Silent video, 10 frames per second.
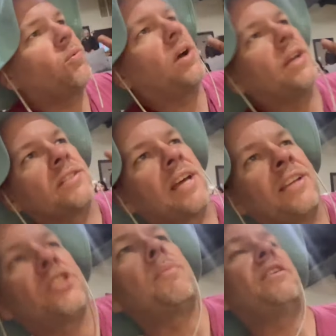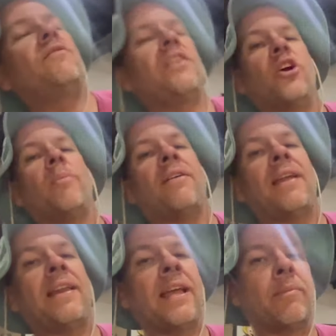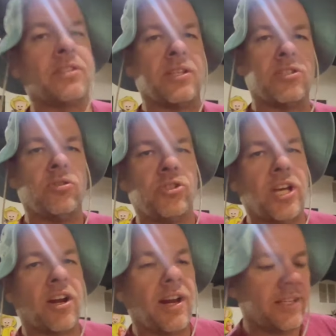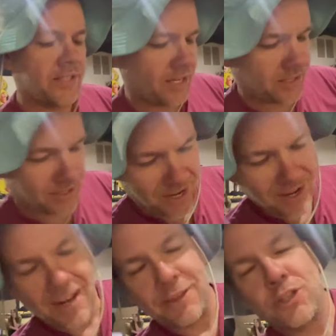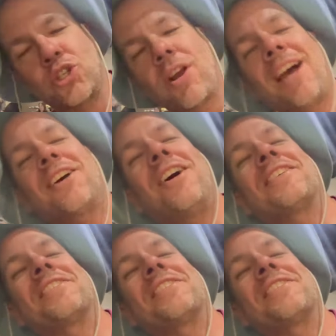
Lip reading: was I just made a video about Nate Hamilton's new GR86, and this track costs